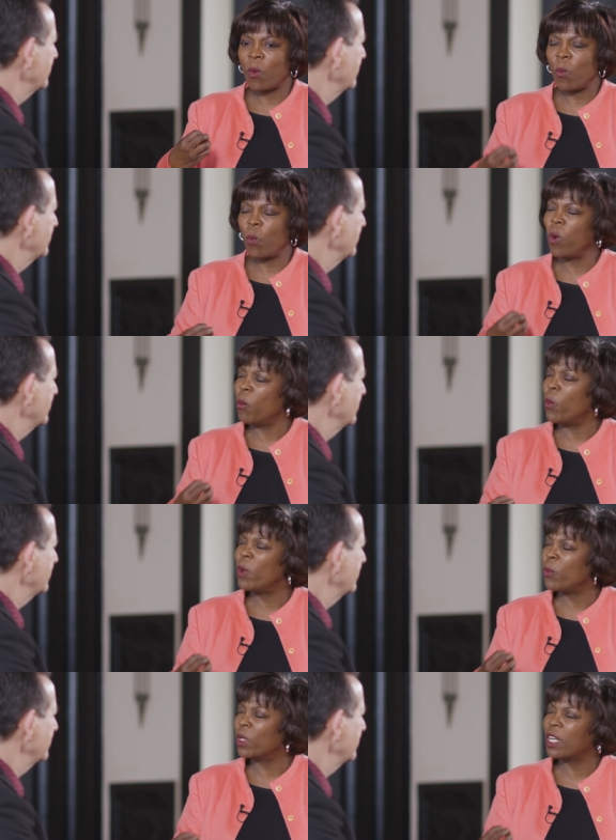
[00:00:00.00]
what
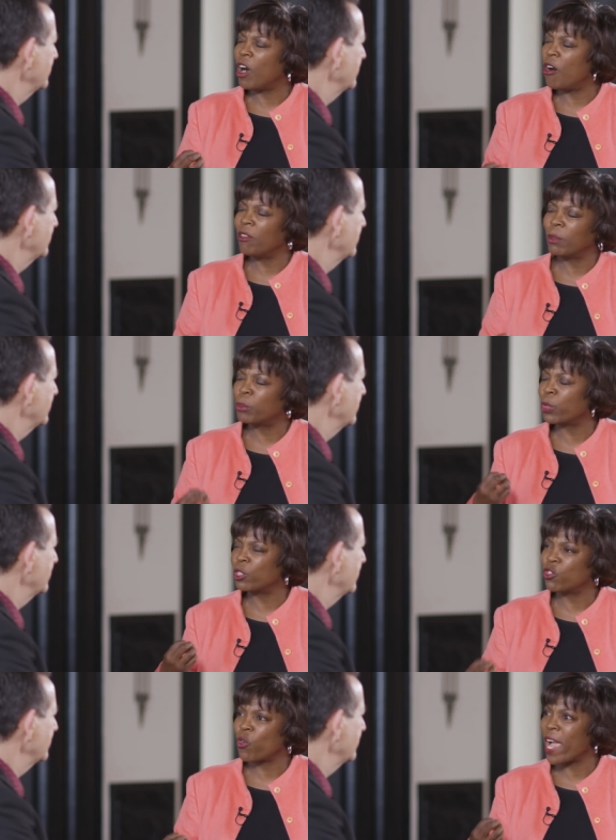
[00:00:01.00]
we would call a
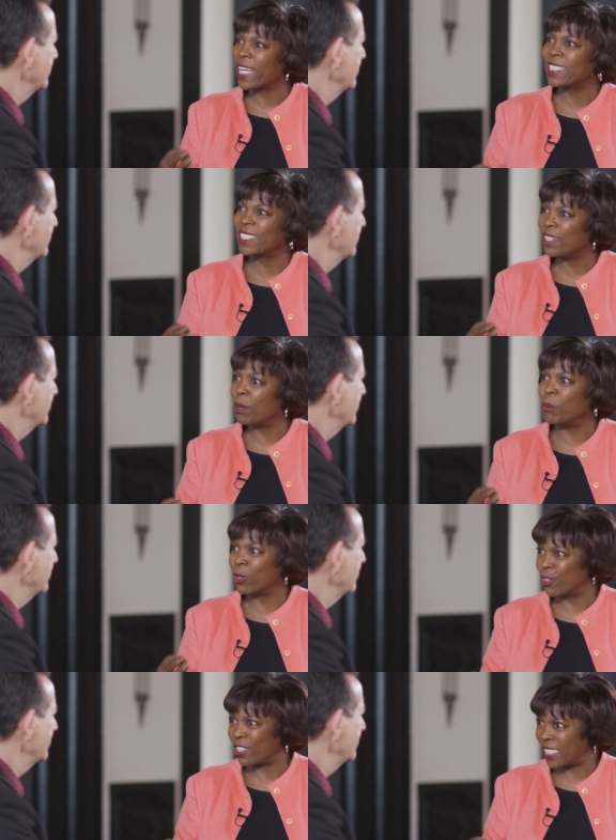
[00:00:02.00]
protracted
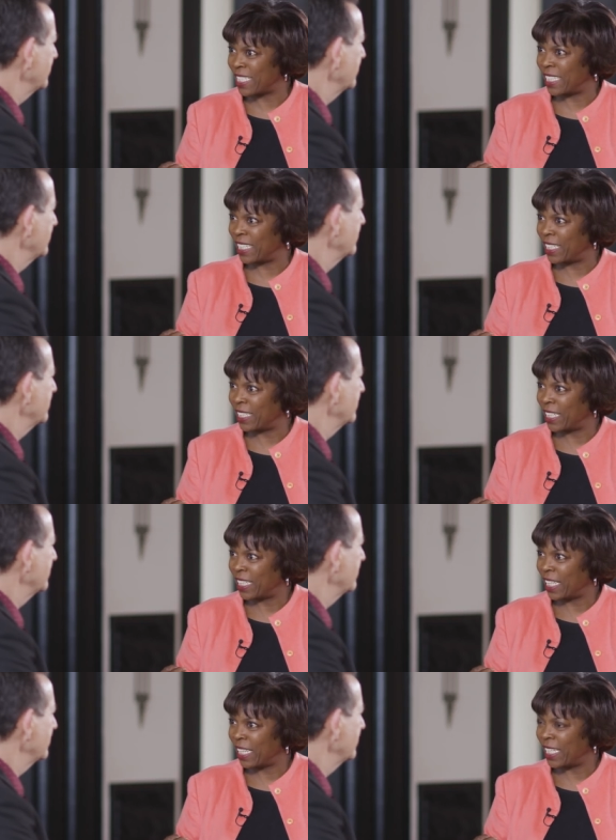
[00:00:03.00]
emergency
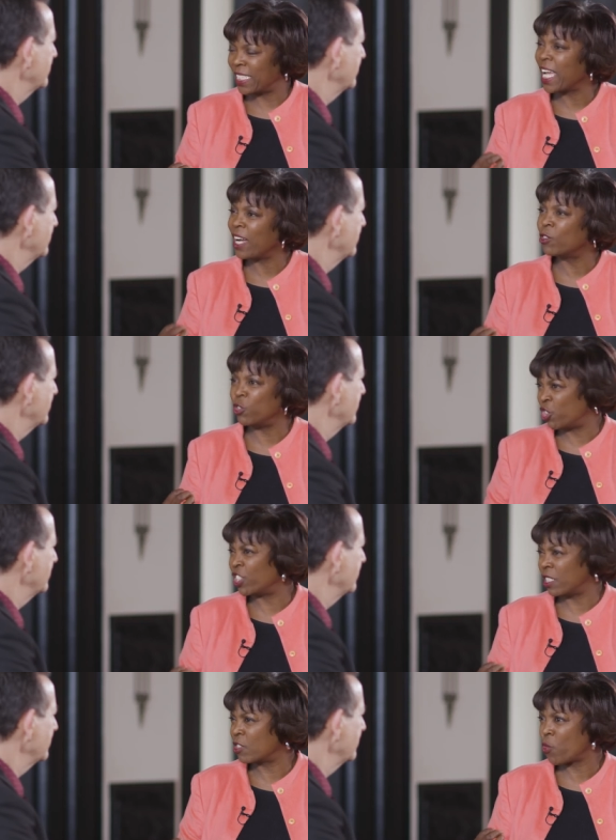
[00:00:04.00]
is how you
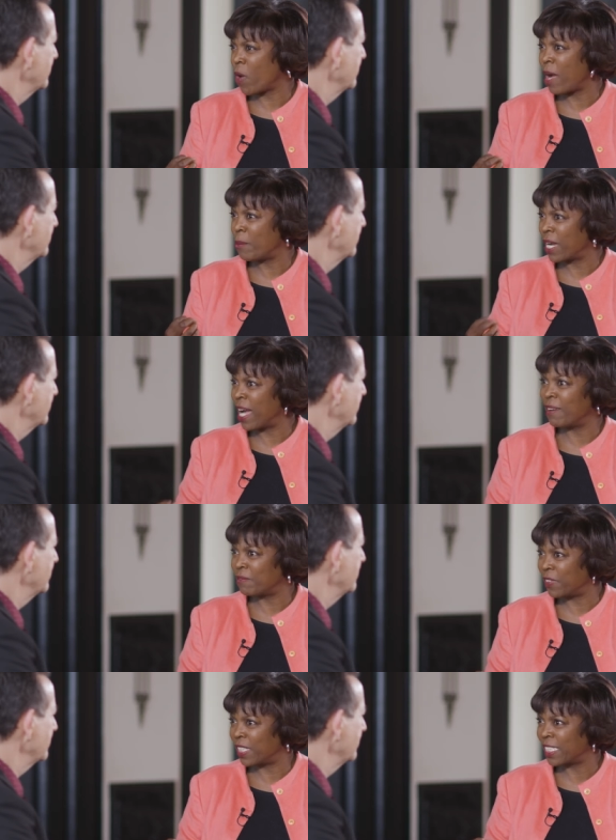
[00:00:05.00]
should describe a
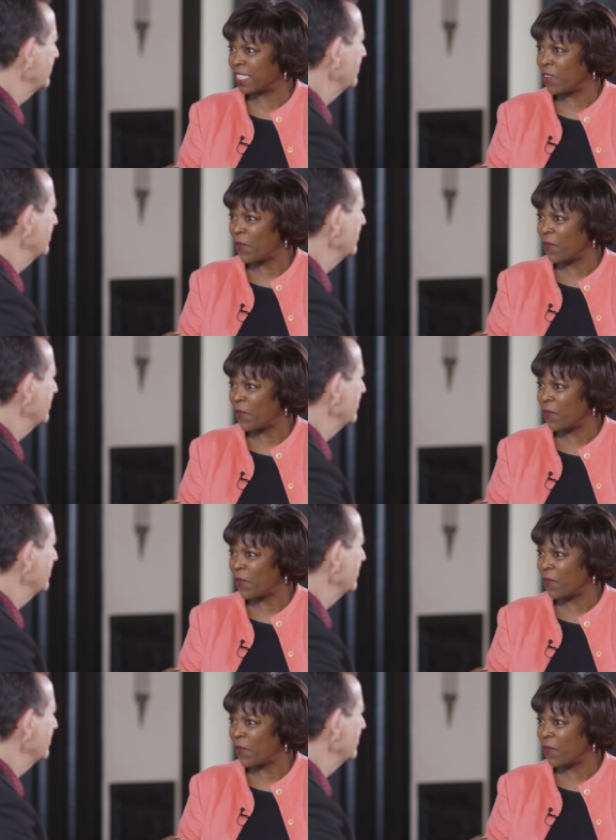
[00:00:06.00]
conflict.